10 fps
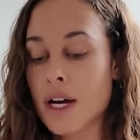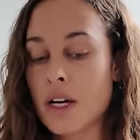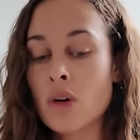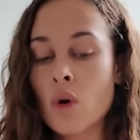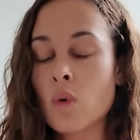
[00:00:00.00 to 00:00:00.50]

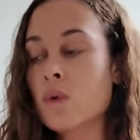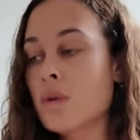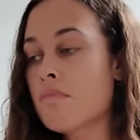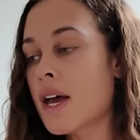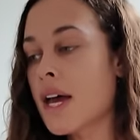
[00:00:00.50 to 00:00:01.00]
by all
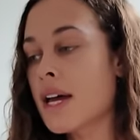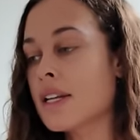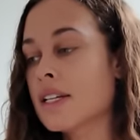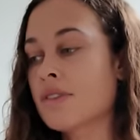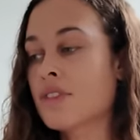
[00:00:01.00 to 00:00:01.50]
the
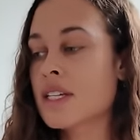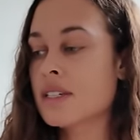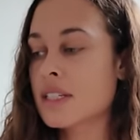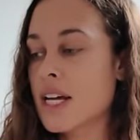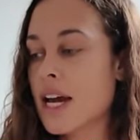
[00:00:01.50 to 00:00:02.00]
men and if they
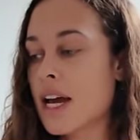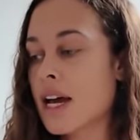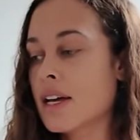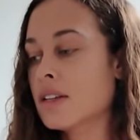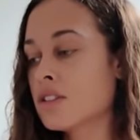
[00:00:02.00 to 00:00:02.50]

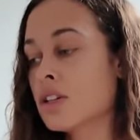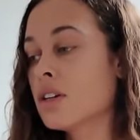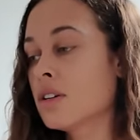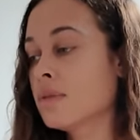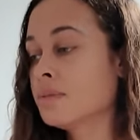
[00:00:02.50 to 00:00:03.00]
stare.
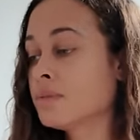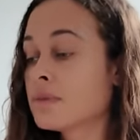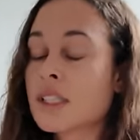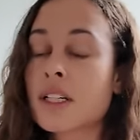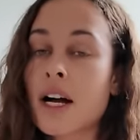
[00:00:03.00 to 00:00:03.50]
So,
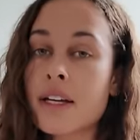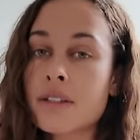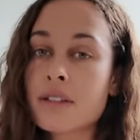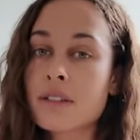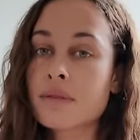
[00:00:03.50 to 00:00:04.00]

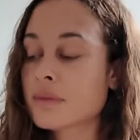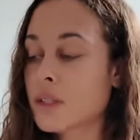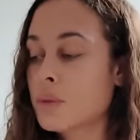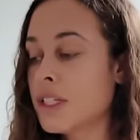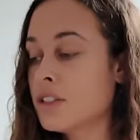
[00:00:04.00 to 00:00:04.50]
guys,
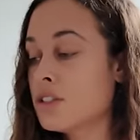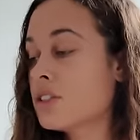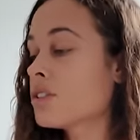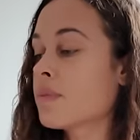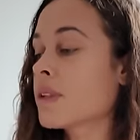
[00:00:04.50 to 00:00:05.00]
we need to
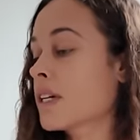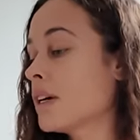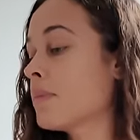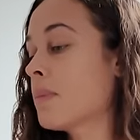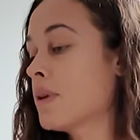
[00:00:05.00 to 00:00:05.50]
do something
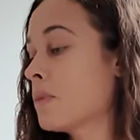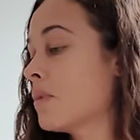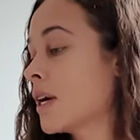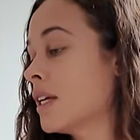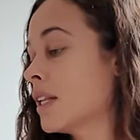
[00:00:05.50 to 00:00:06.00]
about people
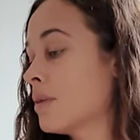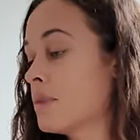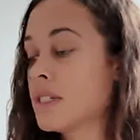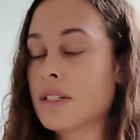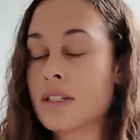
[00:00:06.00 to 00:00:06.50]
minding their
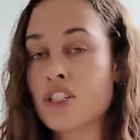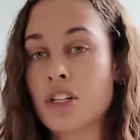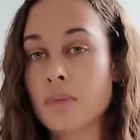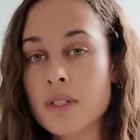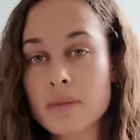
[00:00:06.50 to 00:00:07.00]
business at
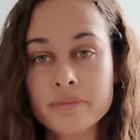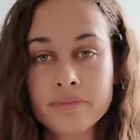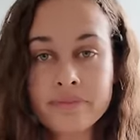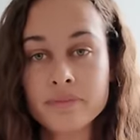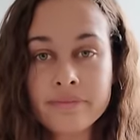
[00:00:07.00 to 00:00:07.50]
gyms.
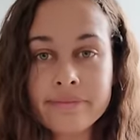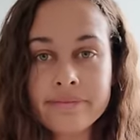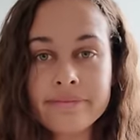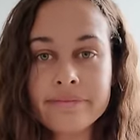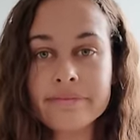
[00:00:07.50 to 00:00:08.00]

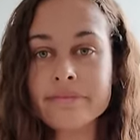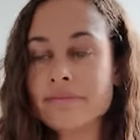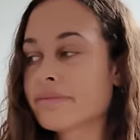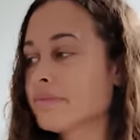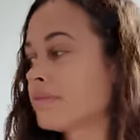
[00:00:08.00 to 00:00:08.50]
It's
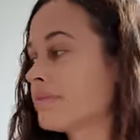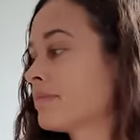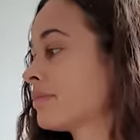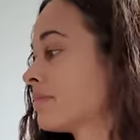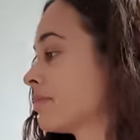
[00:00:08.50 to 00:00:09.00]
interesting that
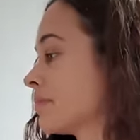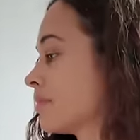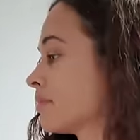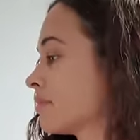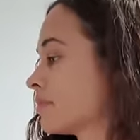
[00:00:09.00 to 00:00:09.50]
it's women
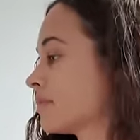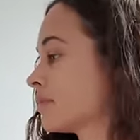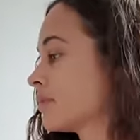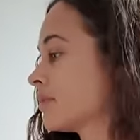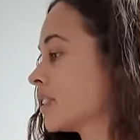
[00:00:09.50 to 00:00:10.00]
making
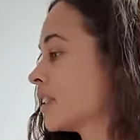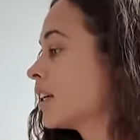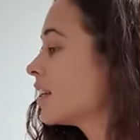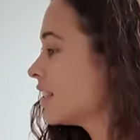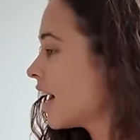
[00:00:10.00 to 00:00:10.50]
you feel
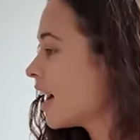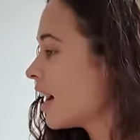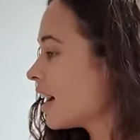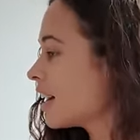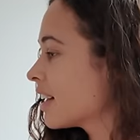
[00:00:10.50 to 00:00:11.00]
uncomfortable.
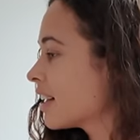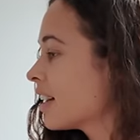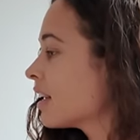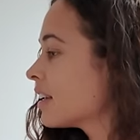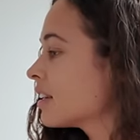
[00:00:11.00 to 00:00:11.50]
Yeah.
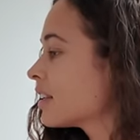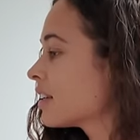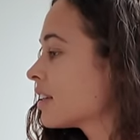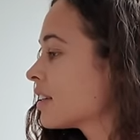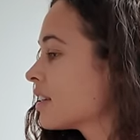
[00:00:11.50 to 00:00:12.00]
Because you expect
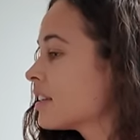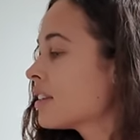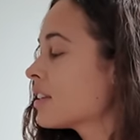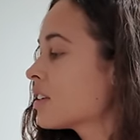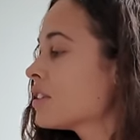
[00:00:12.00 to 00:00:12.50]
it to be
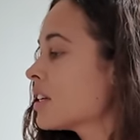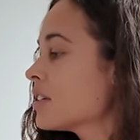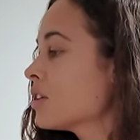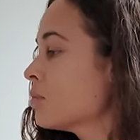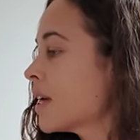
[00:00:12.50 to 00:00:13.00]
men. Because
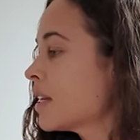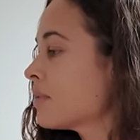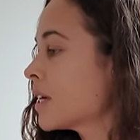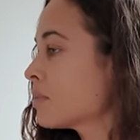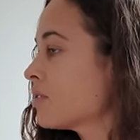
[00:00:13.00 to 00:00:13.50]
there's no men
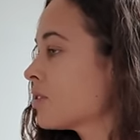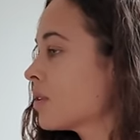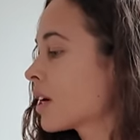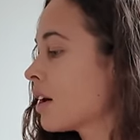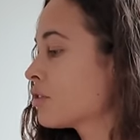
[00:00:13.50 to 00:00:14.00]
that make me
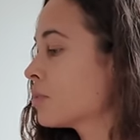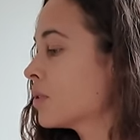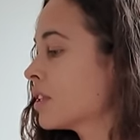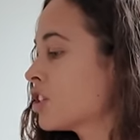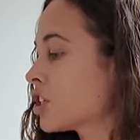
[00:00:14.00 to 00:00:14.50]
feel
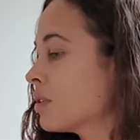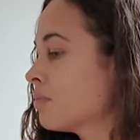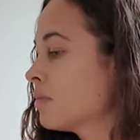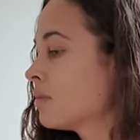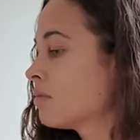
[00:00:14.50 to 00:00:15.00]
uncomfortable in the gym.